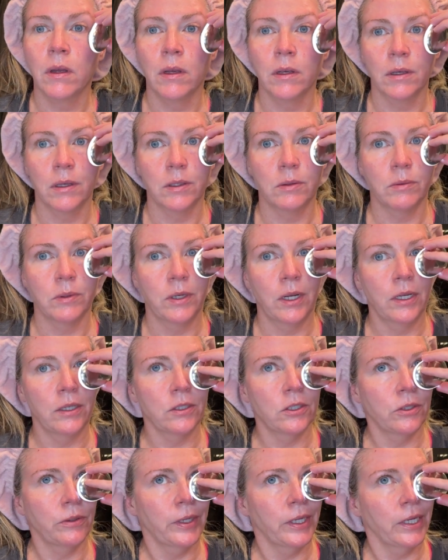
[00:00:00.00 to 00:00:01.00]
because we're not
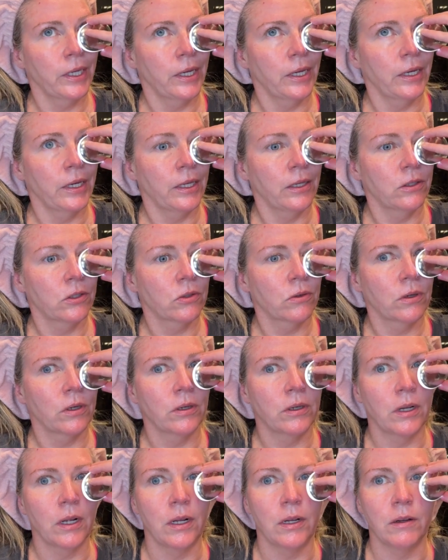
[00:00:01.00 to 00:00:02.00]
doing any
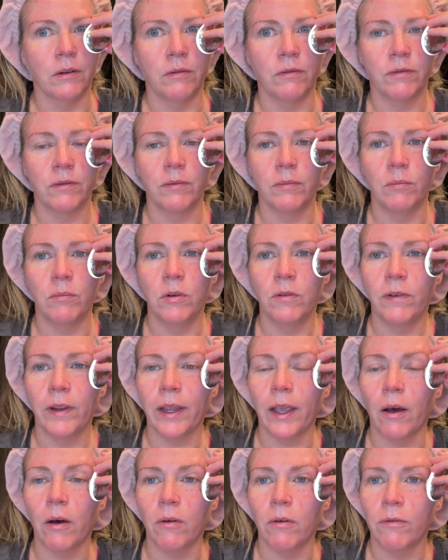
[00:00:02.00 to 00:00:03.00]
sort of moving
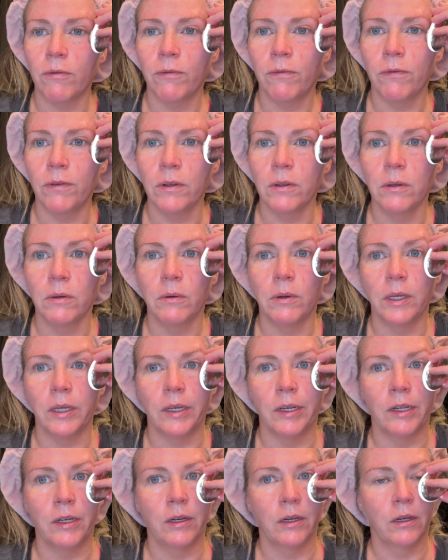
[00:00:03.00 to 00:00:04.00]
out
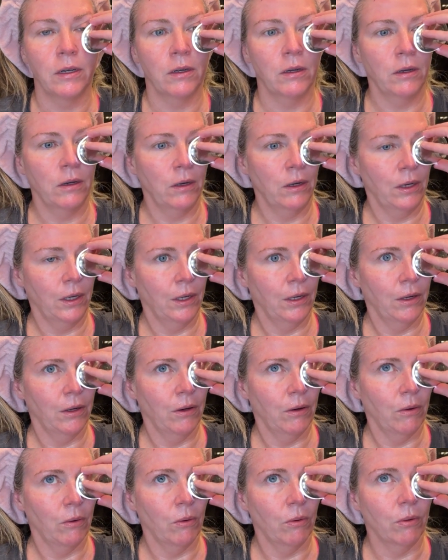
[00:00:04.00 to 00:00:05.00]
fluid
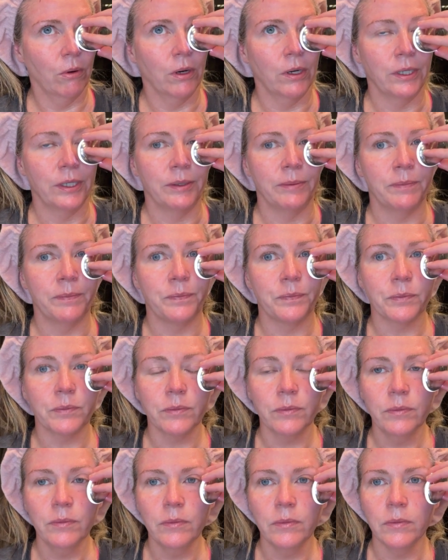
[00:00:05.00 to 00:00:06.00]
or
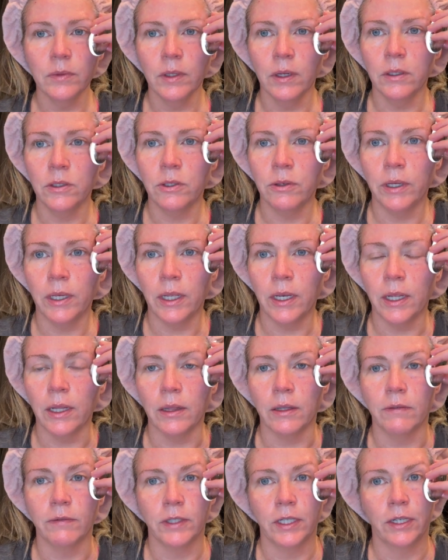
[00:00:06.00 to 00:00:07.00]
doing any
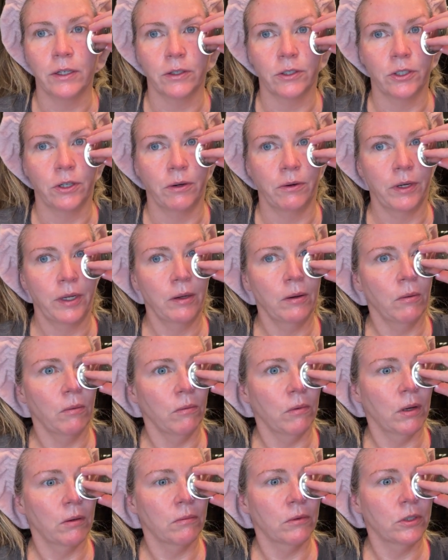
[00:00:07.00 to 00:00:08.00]
lifting or toning.
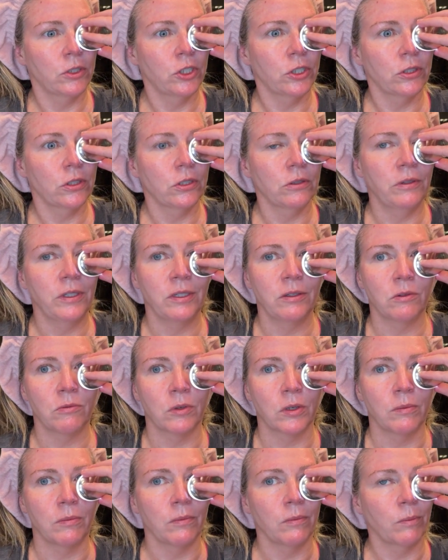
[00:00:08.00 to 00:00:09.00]
What we're just doing is
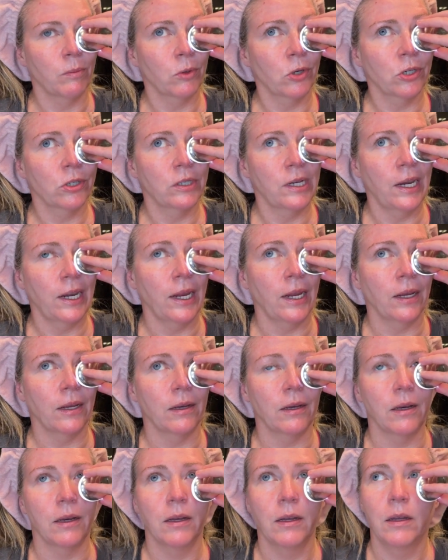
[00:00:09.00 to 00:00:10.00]
we're
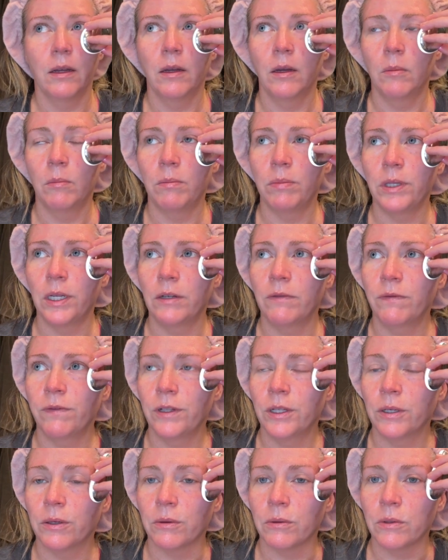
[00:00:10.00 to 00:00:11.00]
creating blood
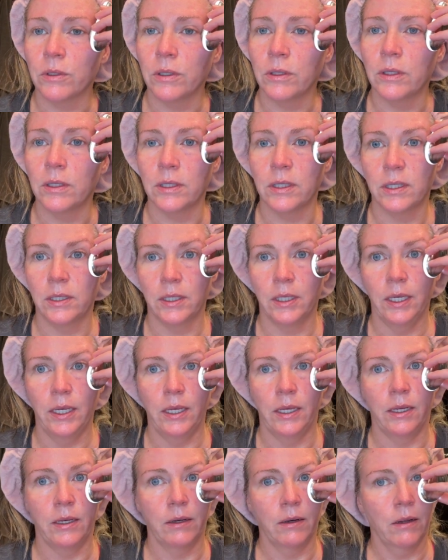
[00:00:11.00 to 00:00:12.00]
flow to the
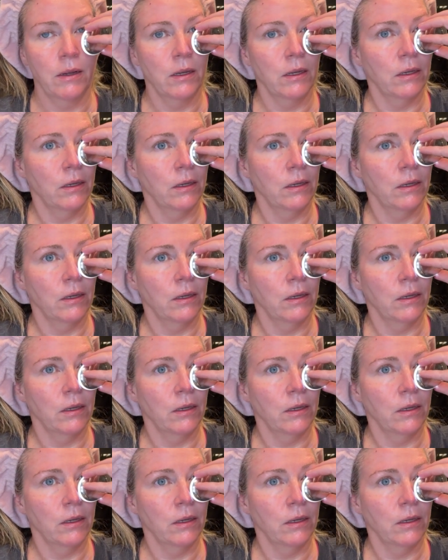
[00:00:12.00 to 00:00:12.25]
skin